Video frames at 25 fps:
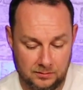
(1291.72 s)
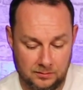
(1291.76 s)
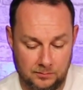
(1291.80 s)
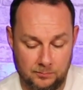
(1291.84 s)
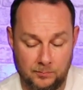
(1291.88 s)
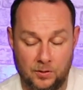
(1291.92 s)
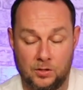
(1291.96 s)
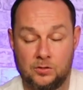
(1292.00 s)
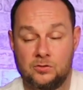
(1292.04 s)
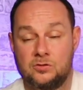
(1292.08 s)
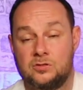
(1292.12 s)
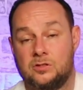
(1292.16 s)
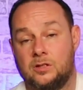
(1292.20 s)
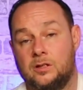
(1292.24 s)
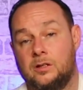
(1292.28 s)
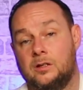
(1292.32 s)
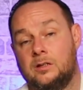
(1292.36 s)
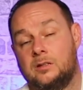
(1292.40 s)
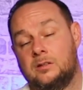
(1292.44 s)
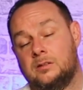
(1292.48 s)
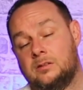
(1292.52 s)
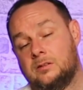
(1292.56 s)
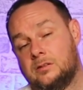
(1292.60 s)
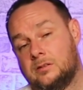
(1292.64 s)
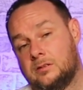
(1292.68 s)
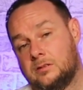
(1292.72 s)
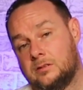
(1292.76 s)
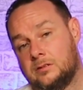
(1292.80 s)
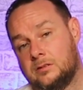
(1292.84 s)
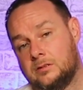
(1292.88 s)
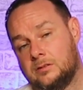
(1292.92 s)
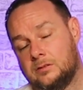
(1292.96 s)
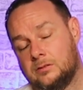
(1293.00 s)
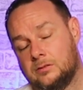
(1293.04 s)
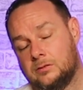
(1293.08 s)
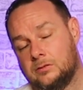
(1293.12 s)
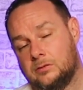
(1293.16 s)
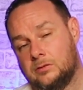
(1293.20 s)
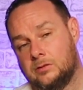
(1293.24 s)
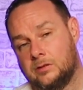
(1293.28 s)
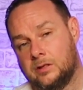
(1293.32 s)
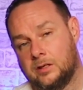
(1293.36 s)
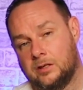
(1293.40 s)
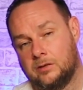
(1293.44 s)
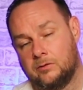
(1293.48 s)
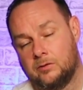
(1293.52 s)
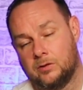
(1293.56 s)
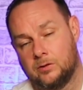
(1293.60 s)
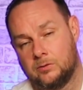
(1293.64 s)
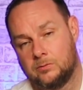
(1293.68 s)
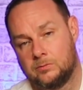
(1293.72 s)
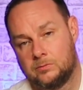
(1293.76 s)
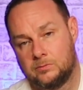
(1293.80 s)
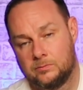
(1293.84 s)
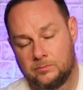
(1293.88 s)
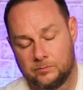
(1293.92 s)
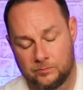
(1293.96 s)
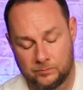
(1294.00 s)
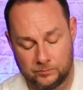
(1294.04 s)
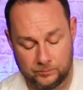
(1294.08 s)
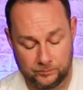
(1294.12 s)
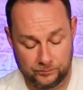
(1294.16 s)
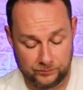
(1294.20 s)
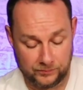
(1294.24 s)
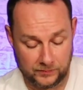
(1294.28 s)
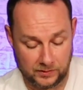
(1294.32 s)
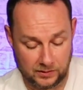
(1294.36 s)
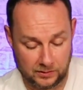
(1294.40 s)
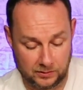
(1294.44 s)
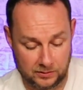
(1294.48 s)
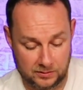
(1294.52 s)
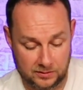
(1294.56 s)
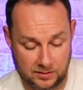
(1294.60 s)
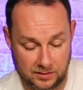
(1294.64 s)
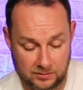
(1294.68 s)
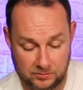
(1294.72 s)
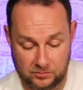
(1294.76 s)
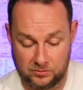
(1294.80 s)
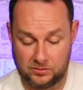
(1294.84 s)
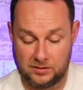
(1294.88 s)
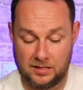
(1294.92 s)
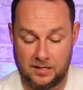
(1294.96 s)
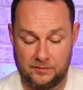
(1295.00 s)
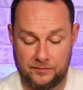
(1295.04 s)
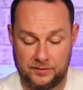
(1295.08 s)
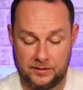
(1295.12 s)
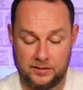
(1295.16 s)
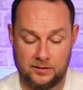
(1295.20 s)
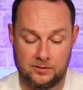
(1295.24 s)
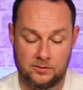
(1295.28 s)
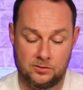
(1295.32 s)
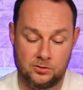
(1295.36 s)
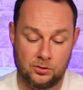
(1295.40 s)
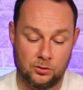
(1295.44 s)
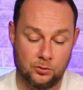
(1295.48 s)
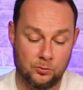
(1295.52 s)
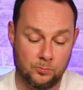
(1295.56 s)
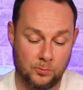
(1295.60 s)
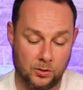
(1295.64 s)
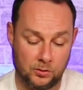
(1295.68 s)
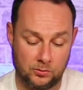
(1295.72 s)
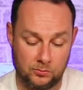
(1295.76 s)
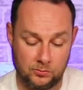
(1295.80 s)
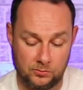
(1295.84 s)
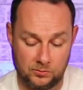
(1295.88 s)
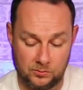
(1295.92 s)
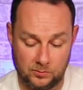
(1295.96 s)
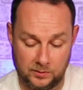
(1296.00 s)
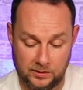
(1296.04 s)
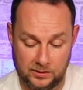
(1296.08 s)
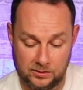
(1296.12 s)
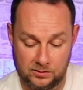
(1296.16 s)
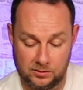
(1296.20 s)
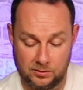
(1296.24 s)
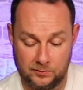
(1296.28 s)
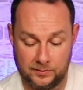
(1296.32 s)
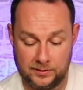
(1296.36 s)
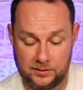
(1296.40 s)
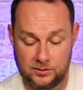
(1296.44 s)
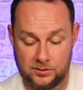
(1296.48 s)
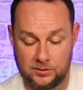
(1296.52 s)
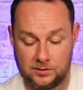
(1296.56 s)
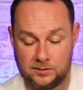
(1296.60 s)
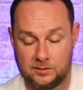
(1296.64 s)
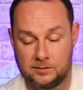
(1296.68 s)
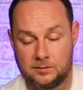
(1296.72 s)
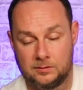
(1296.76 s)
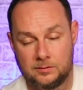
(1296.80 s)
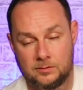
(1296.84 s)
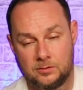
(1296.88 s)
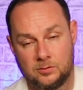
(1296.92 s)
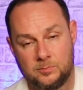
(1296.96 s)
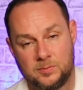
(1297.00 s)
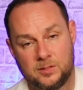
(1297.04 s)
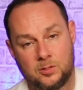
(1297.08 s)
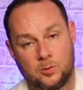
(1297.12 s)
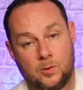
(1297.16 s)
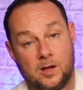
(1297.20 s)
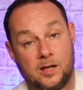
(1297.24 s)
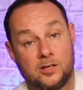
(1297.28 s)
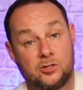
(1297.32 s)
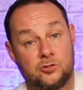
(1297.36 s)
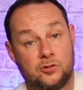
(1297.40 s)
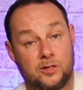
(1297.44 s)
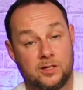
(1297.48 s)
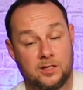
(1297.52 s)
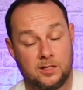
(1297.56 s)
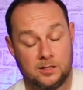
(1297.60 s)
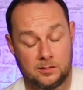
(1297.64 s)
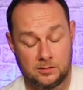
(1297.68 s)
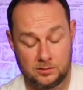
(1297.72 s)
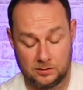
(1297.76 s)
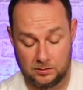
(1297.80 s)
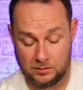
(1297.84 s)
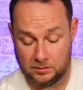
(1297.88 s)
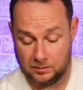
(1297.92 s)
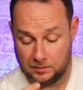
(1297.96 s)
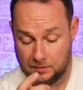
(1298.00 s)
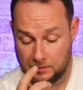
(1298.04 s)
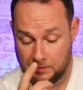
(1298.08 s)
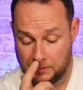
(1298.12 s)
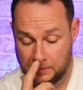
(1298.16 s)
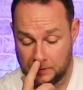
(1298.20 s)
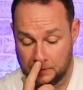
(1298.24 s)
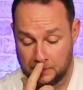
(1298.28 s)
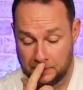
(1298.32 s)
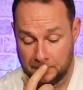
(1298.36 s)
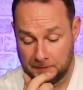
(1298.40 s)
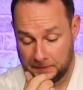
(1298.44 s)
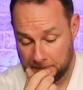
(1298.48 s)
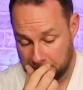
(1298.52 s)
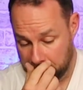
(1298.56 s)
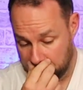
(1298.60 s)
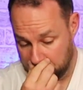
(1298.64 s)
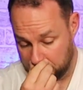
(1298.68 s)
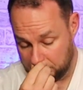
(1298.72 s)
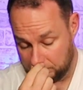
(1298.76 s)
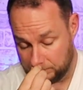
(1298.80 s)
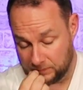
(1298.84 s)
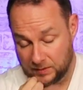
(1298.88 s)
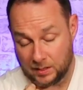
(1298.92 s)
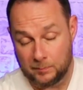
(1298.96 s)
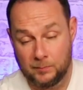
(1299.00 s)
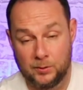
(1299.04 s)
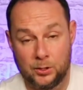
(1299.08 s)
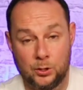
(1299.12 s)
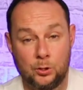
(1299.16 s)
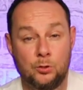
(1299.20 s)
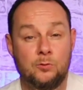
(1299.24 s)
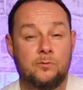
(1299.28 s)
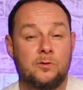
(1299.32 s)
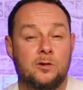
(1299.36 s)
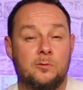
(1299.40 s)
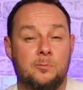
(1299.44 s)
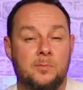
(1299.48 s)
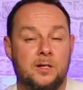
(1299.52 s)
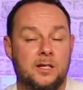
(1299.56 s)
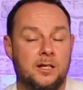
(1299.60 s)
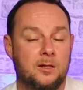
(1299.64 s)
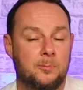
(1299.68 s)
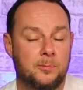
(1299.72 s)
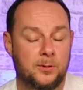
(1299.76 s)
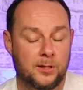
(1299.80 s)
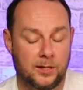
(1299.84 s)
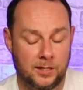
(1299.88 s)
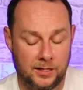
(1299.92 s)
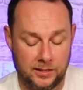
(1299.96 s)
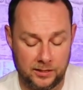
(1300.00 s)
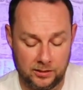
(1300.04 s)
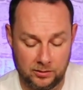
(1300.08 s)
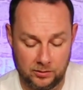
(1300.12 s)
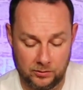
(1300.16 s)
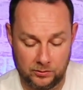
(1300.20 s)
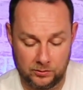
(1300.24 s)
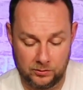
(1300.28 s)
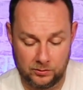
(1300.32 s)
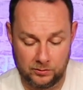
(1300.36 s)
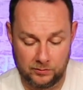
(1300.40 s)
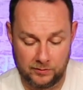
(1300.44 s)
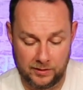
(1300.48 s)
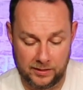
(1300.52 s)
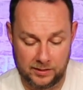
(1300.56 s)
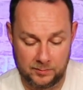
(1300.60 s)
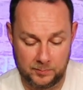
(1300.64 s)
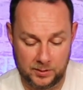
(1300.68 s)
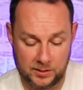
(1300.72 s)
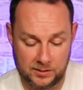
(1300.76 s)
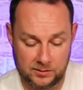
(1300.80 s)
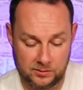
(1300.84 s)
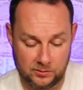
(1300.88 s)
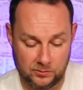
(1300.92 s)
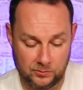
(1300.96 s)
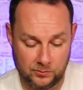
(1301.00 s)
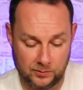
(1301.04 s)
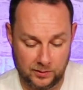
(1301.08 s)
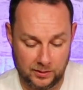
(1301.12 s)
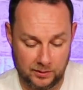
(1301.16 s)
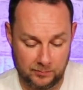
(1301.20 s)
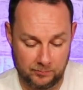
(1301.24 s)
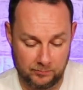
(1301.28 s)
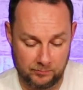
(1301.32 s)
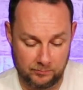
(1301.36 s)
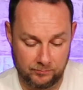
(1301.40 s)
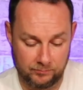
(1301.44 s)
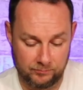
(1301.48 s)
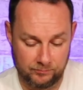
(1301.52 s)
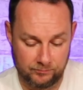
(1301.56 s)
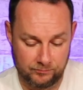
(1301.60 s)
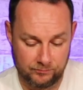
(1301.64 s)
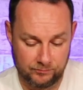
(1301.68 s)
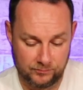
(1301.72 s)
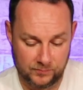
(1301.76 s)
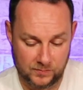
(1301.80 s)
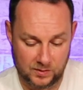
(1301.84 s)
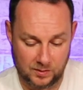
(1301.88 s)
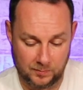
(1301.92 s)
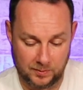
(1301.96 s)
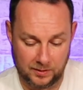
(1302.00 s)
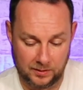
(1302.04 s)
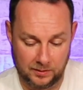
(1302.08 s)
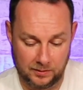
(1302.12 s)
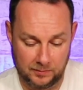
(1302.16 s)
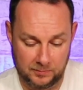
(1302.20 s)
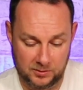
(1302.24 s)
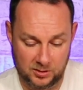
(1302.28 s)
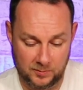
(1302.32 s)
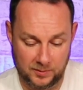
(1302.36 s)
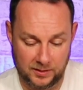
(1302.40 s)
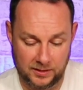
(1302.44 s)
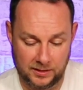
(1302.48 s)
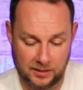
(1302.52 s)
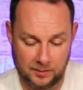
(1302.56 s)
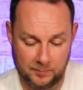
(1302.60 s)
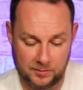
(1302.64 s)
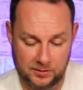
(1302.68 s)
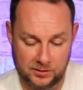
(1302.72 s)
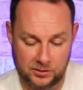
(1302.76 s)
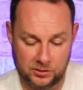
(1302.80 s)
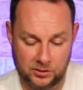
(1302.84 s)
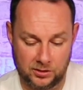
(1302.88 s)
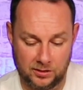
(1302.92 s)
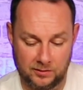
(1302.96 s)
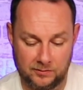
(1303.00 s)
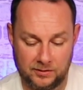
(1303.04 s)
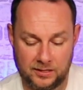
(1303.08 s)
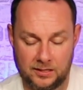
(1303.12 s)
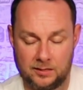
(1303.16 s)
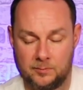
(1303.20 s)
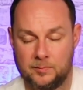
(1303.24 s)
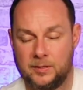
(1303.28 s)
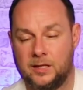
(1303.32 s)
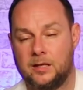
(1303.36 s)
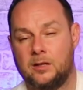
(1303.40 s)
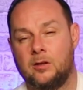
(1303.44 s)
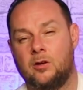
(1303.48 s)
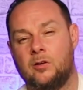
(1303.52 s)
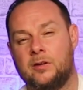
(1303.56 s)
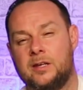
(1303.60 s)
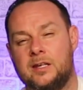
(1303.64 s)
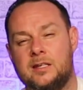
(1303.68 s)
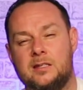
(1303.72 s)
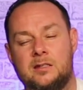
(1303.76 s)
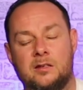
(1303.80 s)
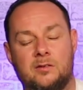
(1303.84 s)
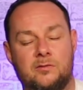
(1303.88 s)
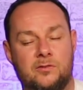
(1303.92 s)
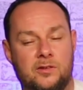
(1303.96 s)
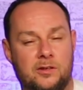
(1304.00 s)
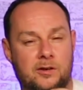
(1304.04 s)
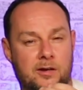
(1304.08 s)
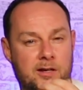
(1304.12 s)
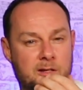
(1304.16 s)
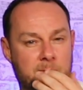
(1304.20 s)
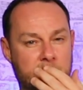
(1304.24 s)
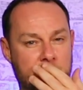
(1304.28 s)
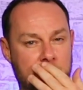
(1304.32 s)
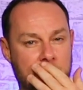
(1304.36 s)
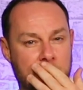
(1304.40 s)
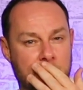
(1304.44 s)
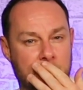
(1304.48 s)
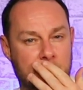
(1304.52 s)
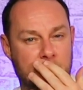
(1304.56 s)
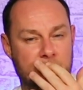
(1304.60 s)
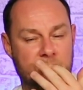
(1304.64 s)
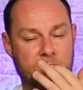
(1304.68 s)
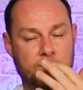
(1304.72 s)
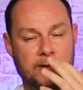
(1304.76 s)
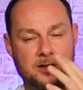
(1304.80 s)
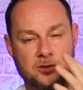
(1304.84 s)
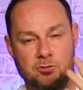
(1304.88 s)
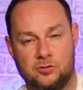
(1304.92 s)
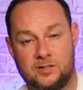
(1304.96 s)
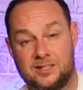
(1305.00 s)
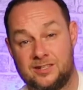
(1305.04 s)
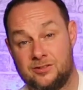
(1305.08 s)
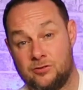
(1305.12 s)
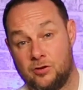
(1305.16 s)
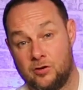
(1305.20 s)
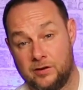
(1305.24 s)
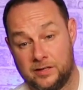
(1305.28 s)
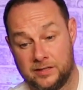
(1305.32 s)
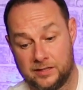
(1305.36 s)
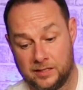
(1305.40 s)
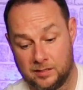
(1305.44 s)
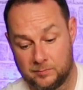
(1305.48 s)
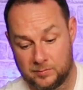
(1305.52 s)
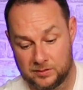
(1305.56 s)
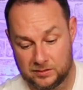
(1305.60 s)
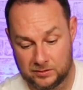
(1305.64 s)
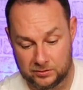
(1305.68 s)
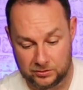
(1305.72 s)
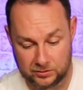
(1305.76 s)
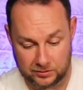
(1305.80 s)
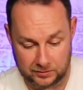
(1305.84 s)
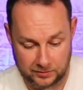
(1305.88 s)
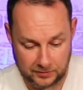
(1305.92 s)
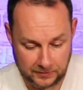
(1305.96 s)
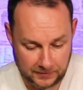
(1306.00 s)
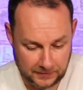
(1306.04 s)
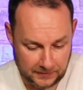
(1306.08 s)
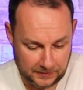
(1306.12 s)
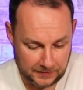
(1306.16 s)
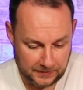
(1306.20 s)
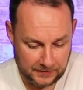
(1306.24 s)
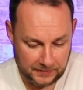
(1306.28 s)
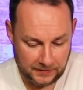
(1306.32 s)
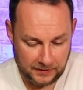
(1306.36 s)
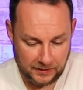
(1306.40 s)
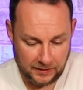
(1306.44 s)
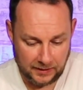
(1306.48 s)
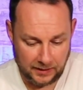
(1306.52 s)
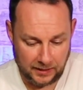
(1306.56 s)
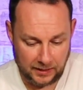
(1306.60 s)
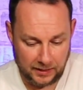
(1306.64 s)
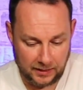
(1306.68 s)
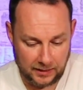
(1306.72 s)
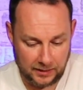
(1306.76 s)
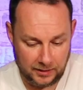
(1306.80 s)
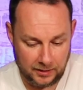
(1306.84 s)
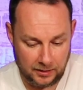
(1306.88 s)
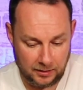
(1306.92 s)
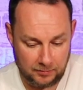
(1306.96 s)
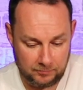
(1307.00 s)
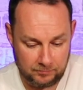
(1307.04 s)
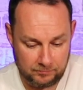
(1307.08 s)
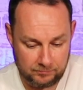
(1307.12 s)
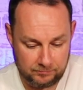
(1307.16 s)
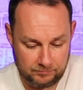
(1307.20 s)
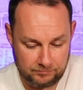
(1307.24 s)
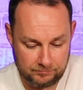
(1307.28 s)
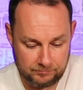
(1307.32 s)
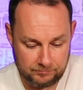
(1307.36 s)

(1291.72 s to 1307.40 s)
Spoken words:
monster or hero, because just having two models within 2 inches could be quite tricky to maneuver and manipulate your enemy to be in that position. I think it'd be a lot easier for your enemy to make sure he's not in that position. But